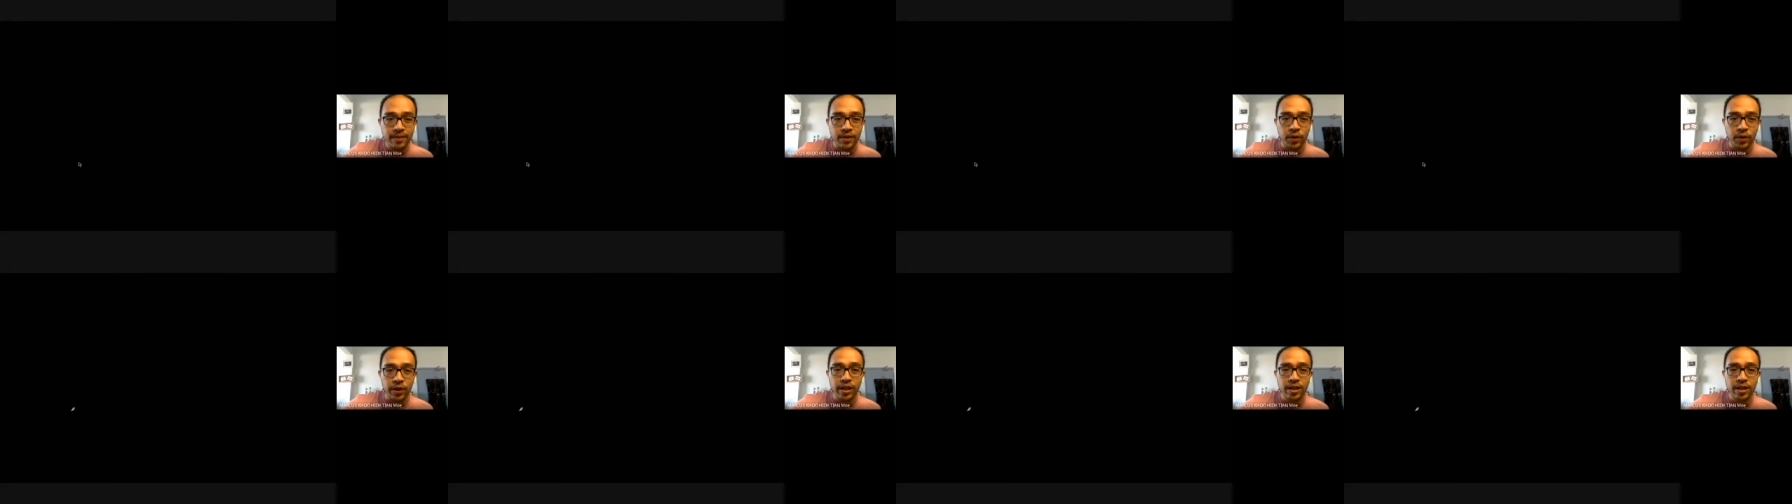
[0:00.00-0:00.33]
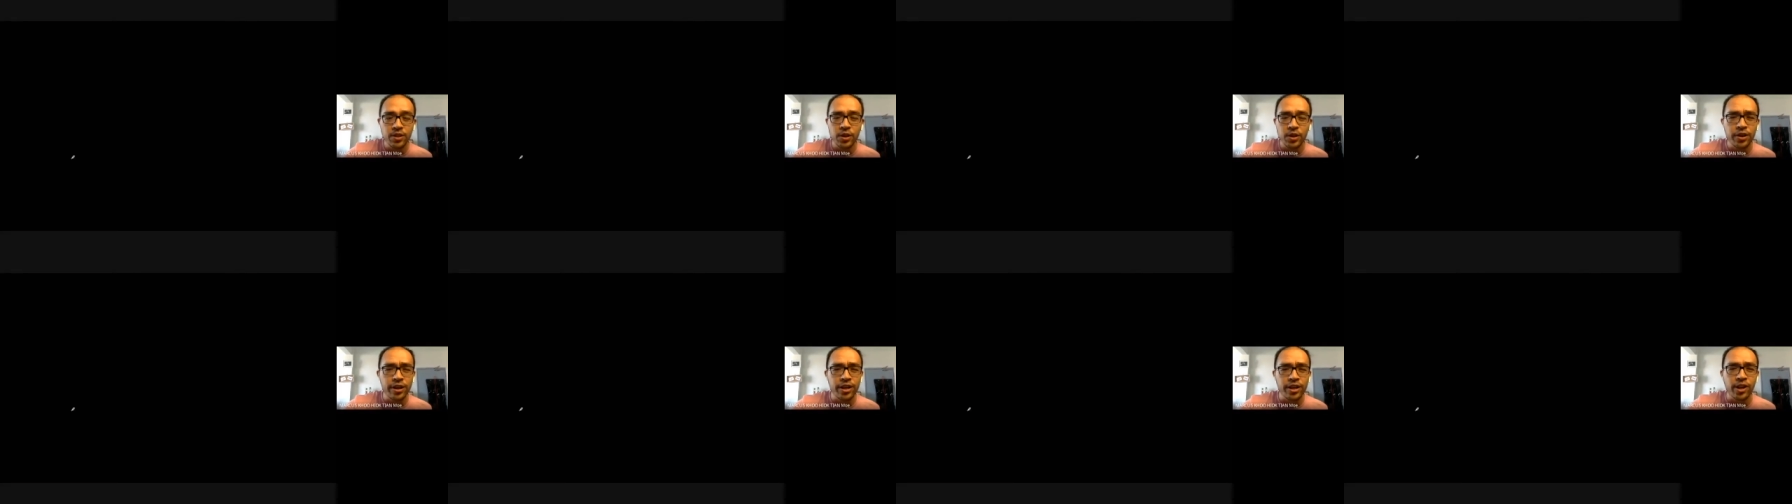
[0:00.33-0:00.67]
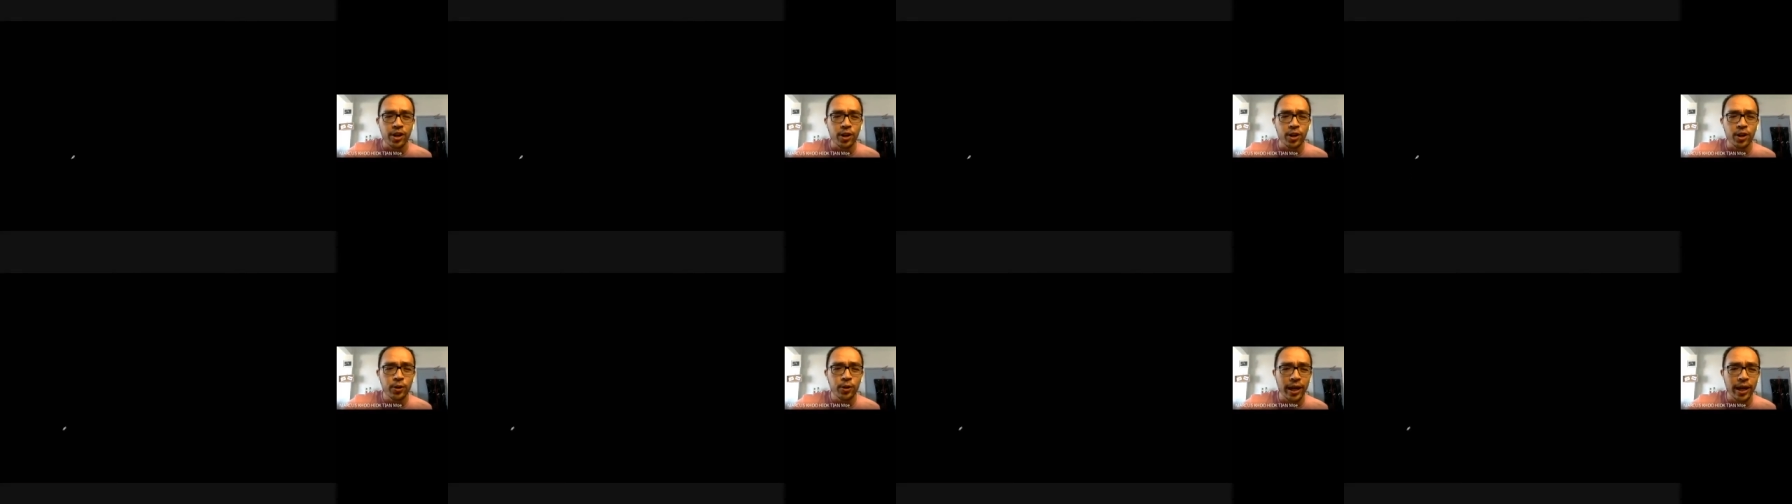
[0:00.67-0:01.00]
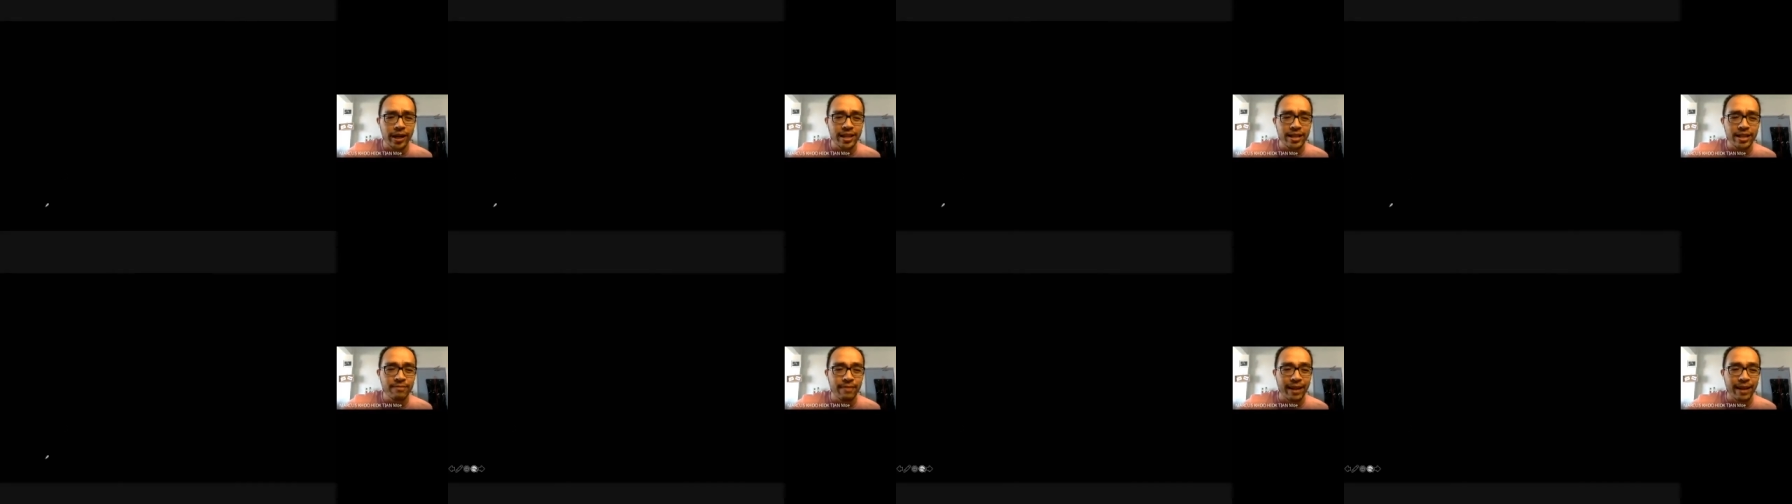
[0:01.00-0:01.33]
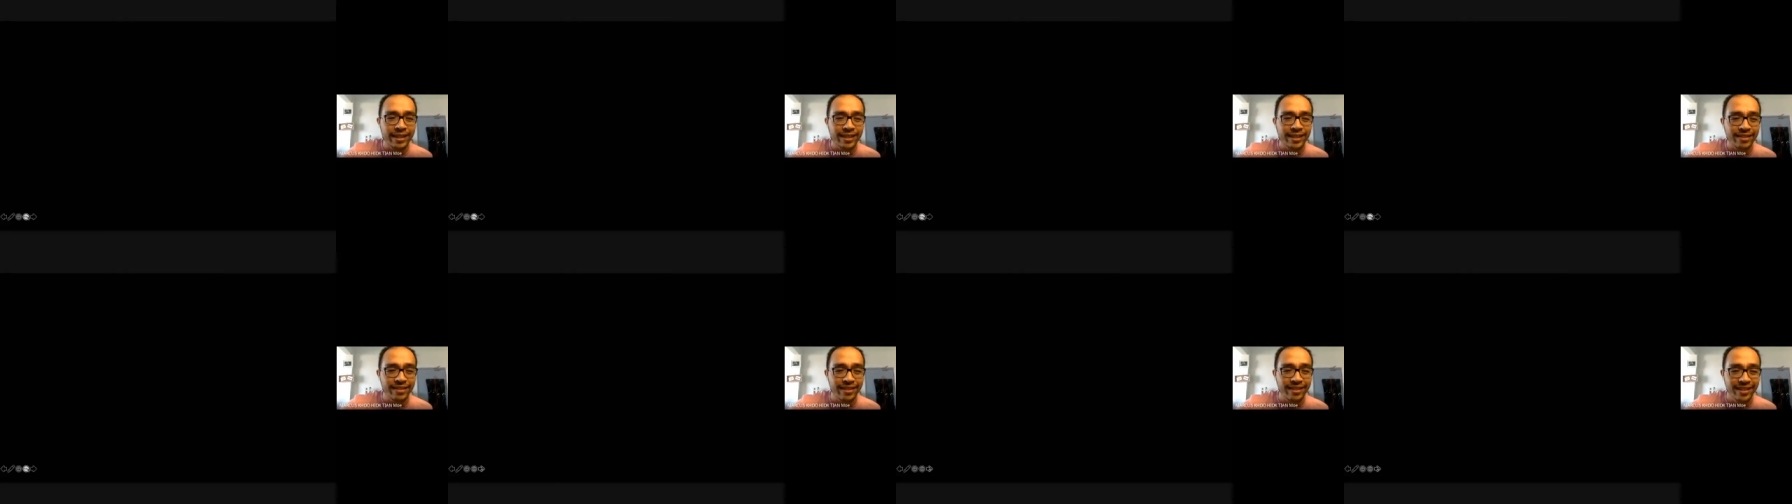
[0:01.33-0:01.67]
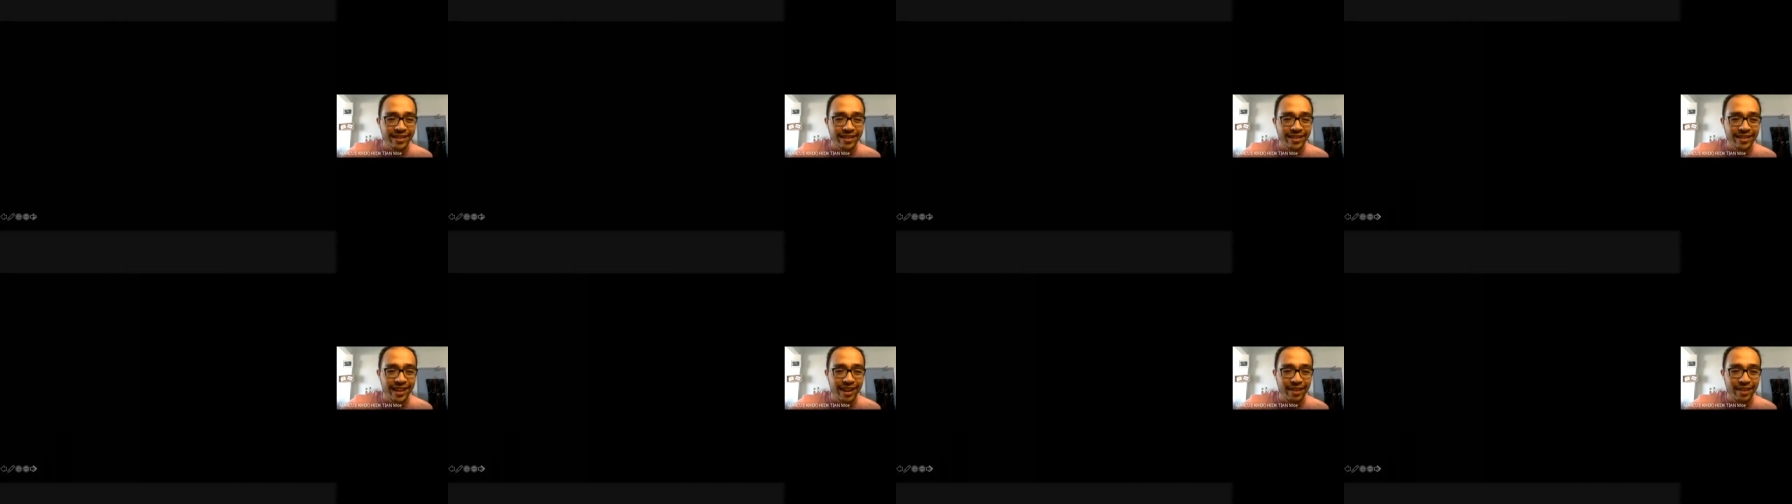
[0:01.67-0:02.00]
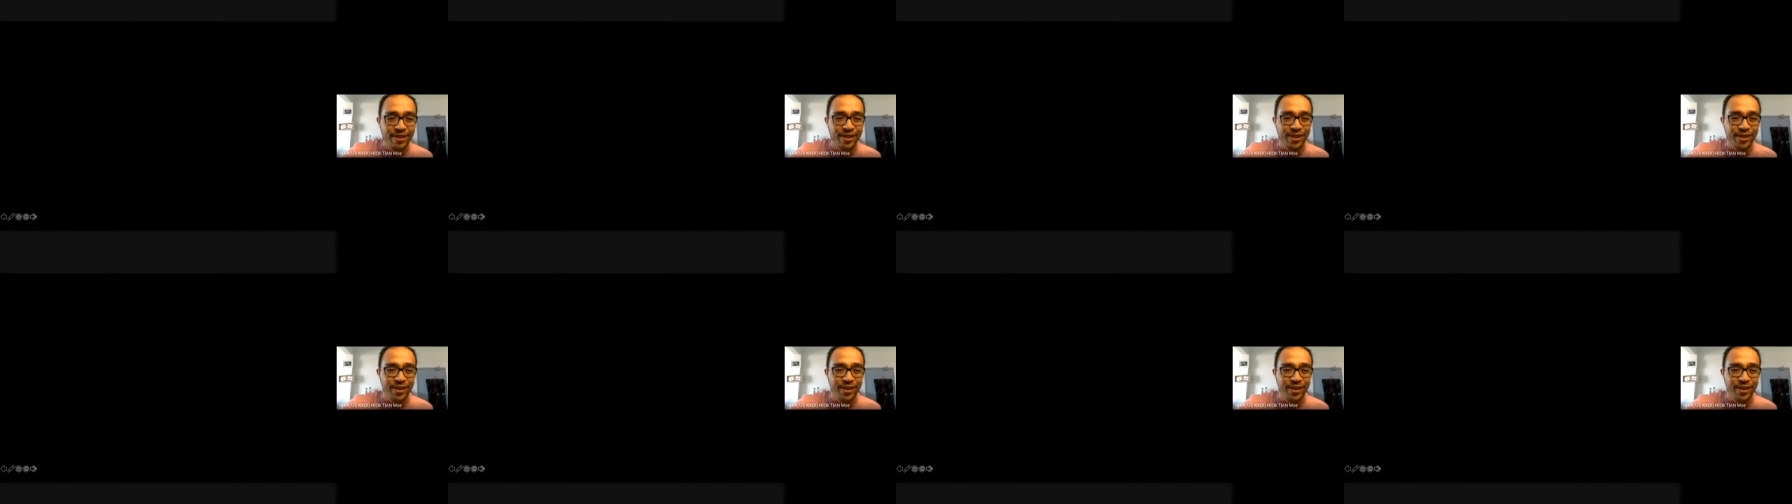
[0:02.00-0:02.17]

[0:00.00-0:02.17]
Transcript: Okay, sorry, you're looking at this black screen. I don't